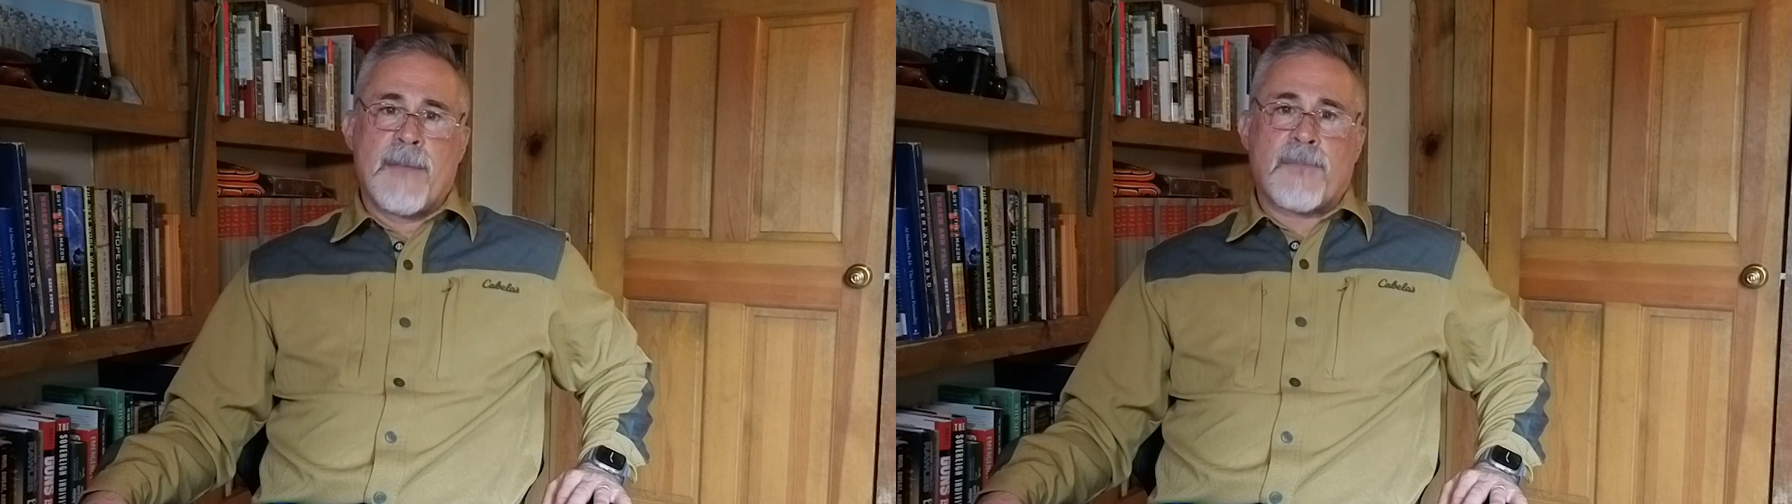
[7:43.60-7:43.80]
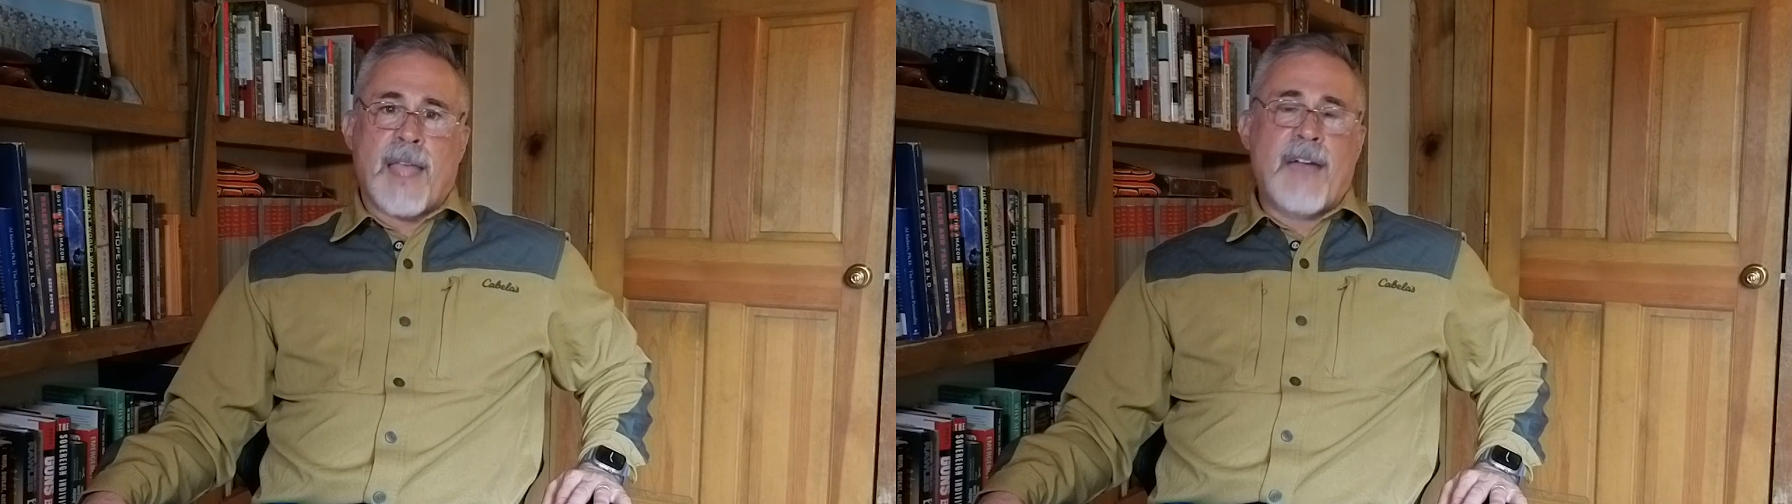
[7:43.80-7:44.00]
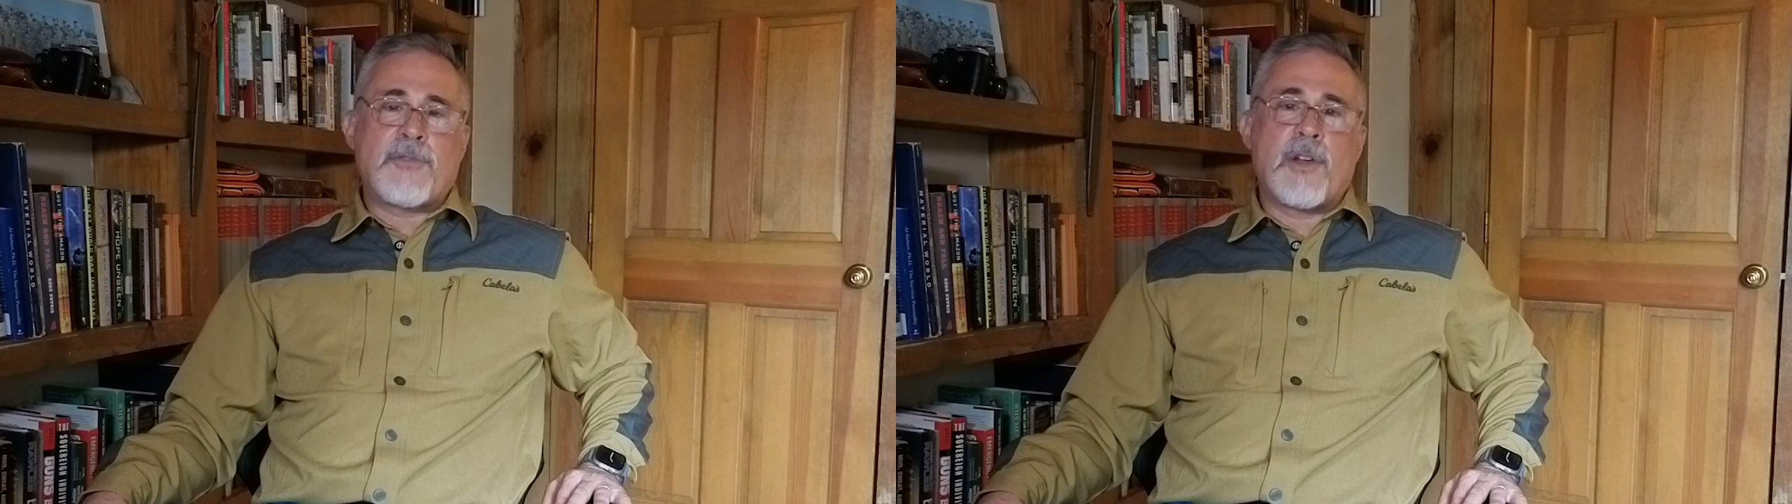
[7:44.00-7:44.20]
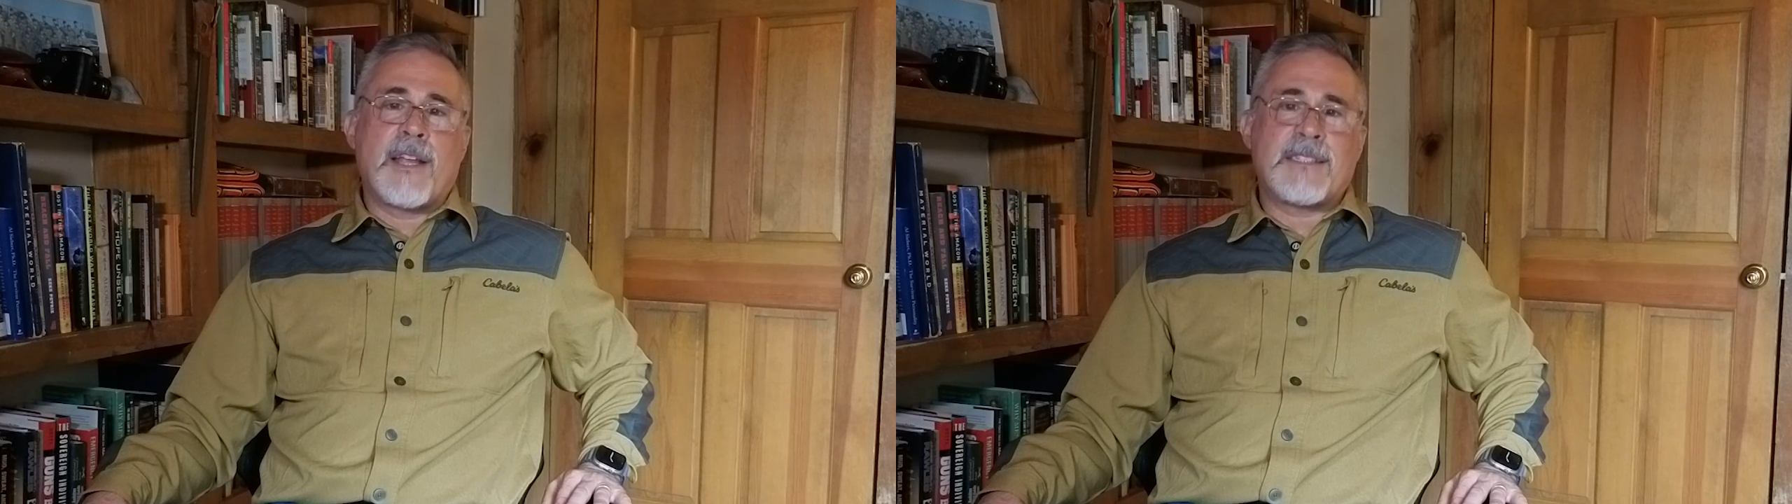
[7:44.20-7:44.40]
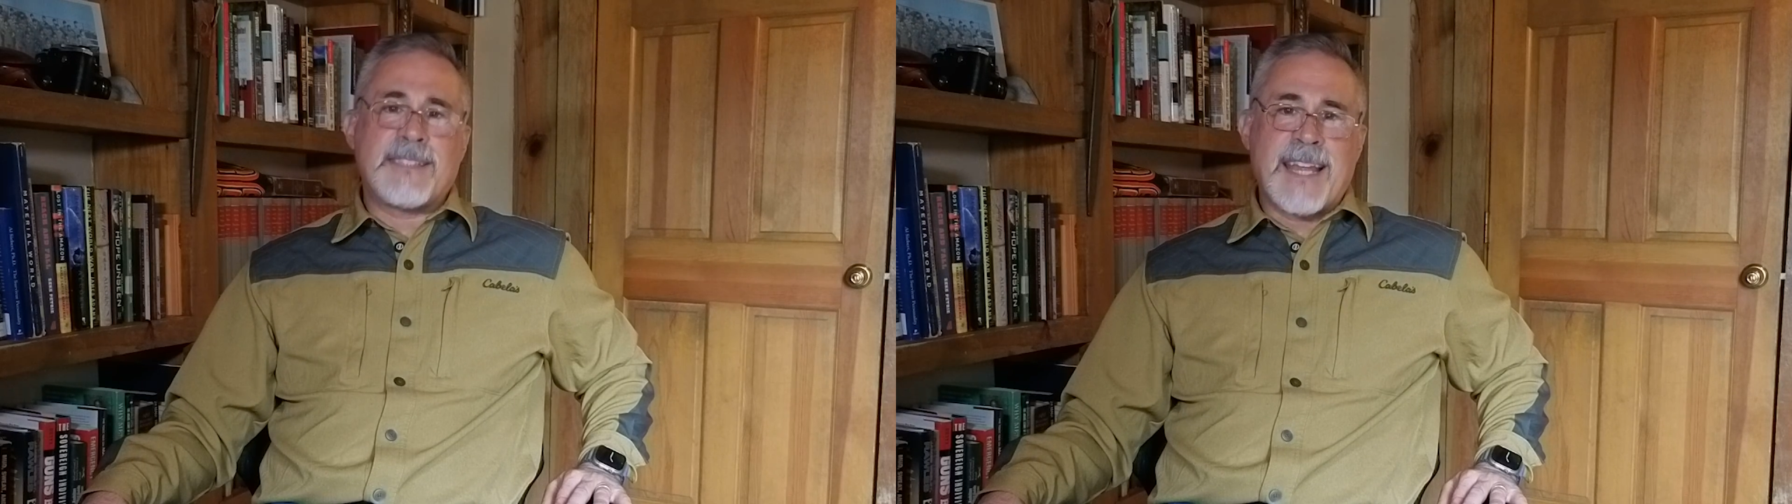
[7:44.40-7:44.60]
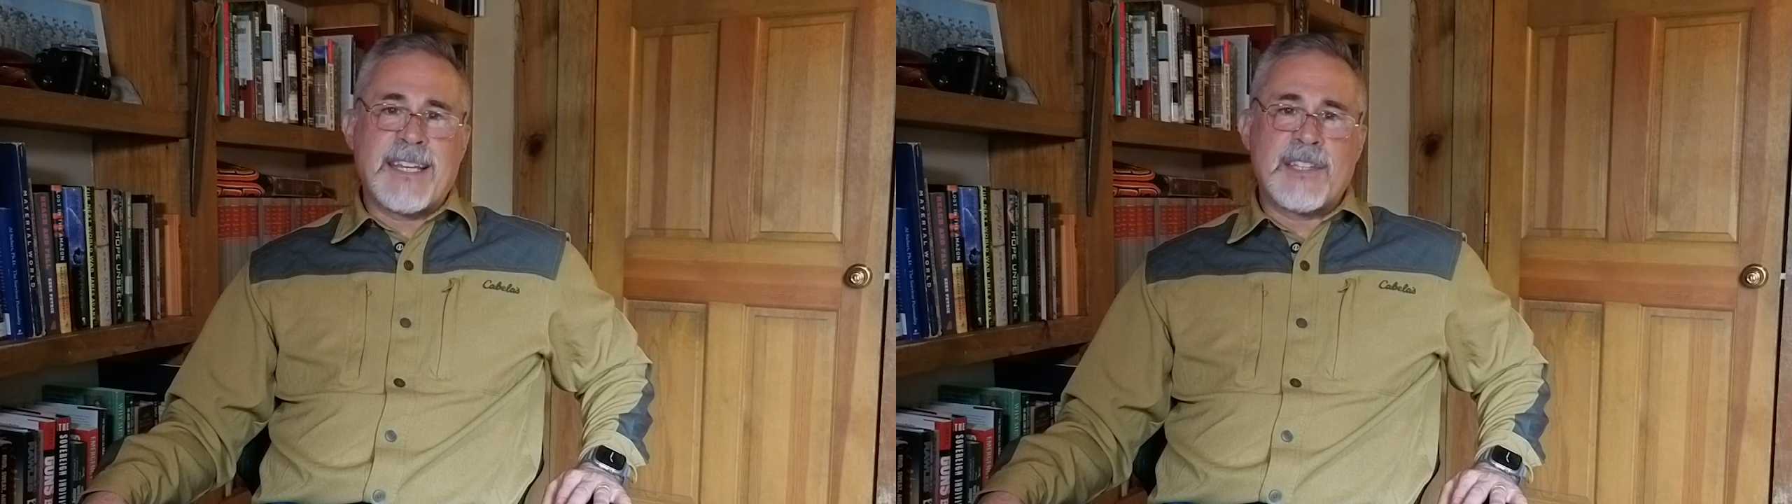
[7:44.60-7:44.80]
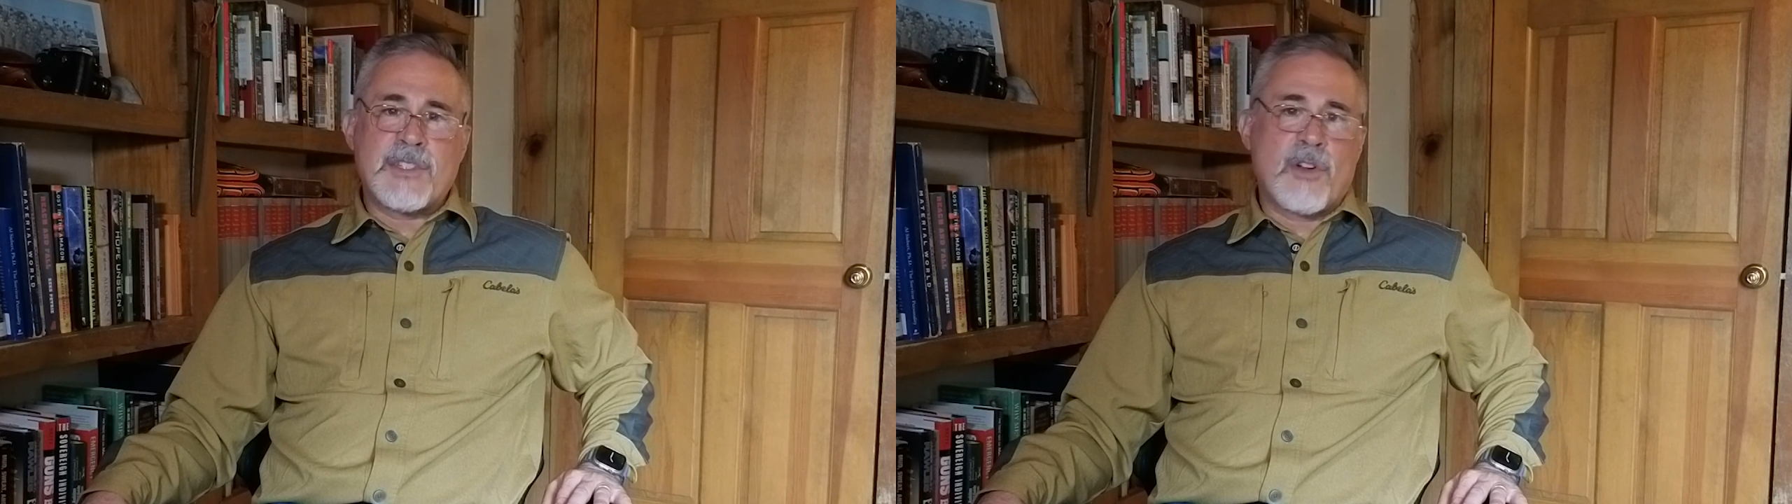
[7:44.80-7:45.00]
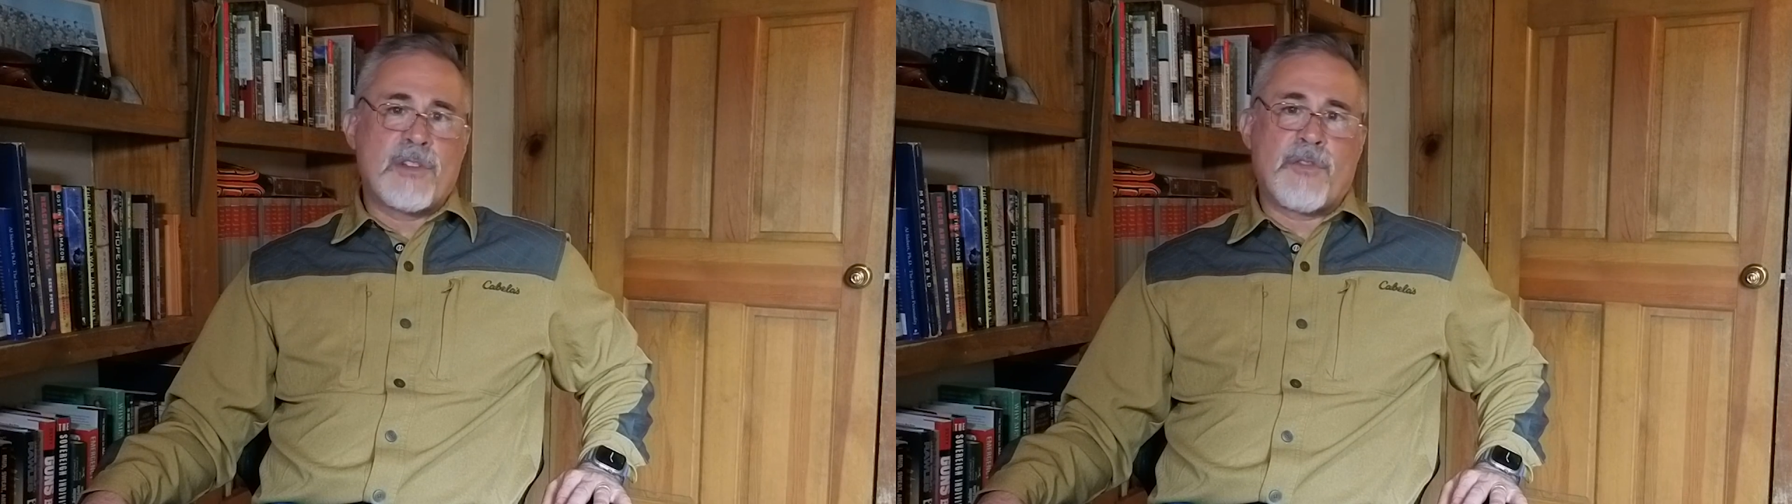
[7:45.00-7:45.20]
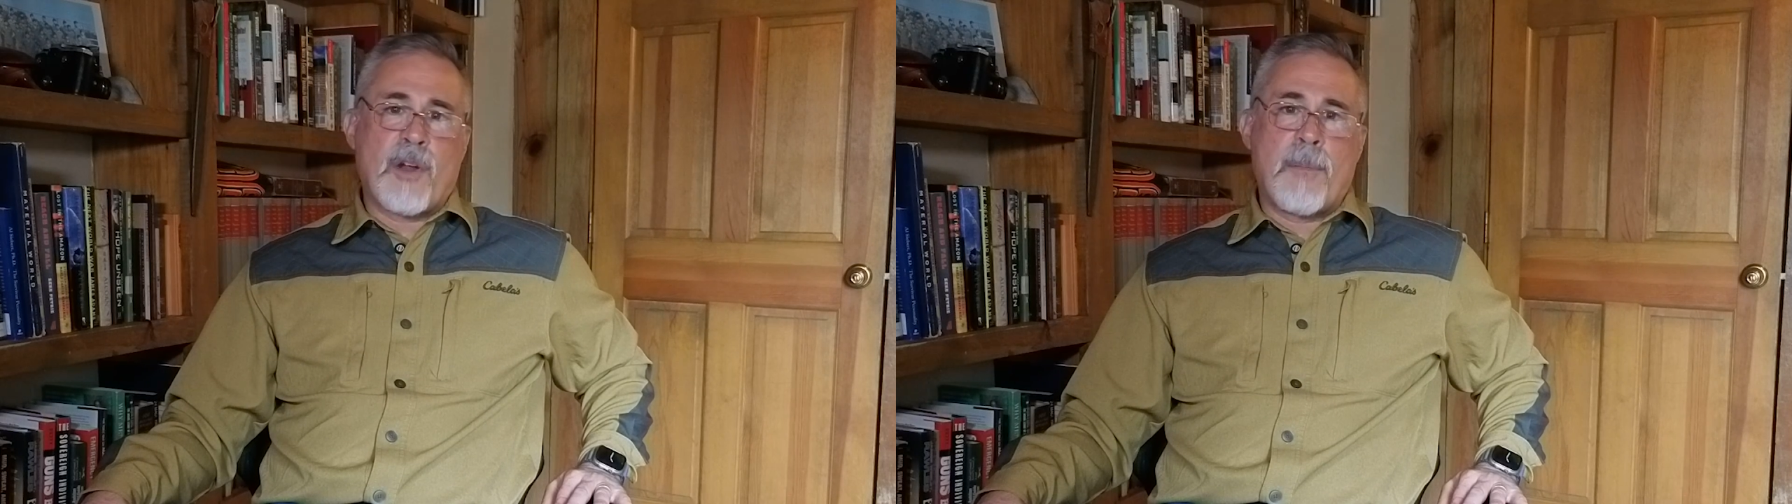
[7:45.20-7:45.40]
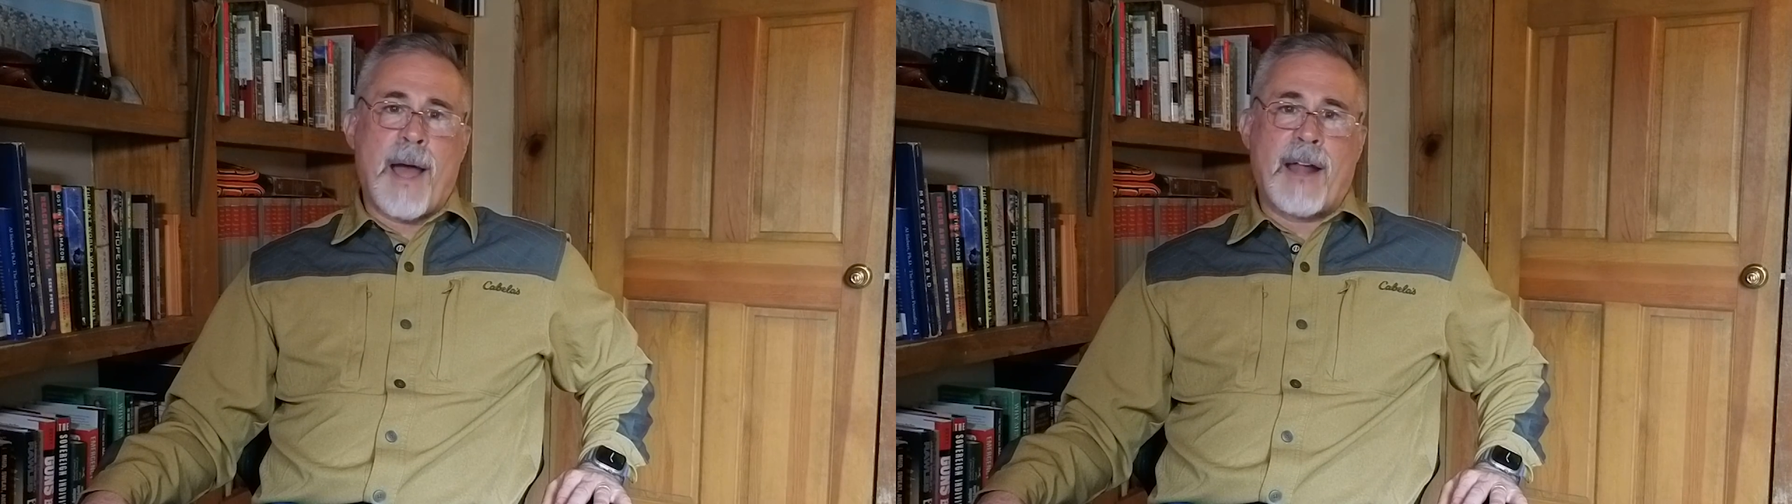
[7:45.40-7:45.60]
After an extended search for
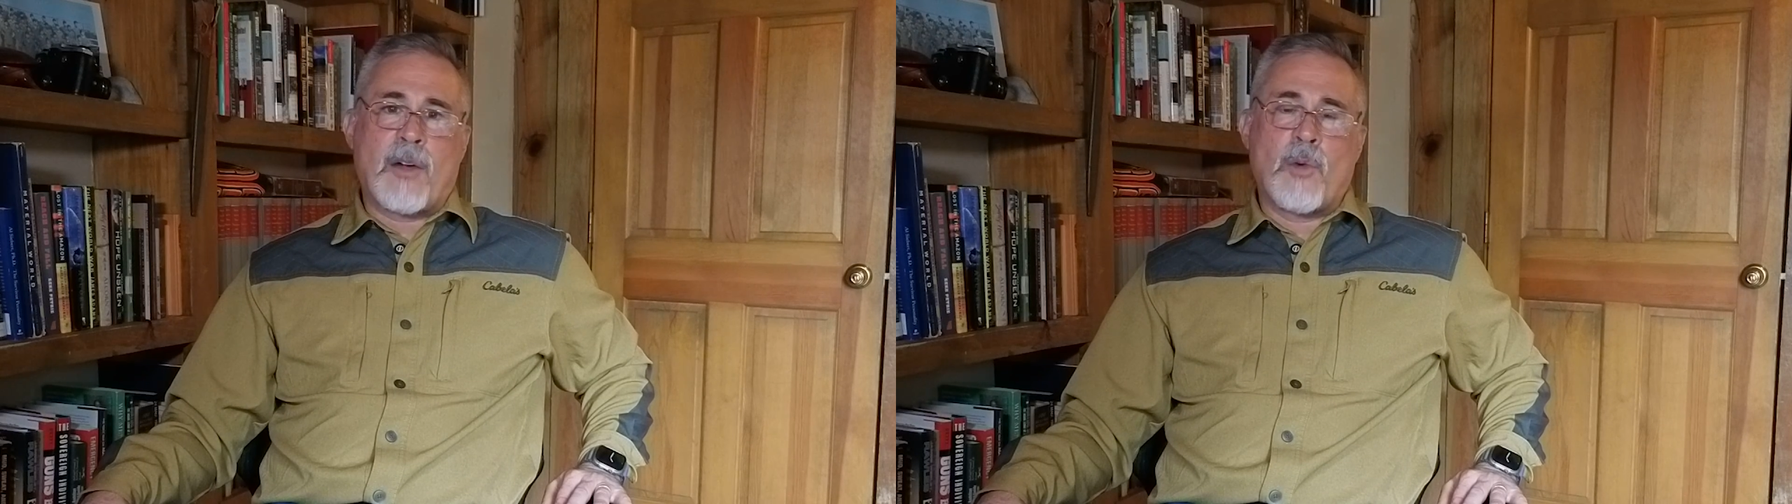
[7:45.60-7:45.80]
a buyer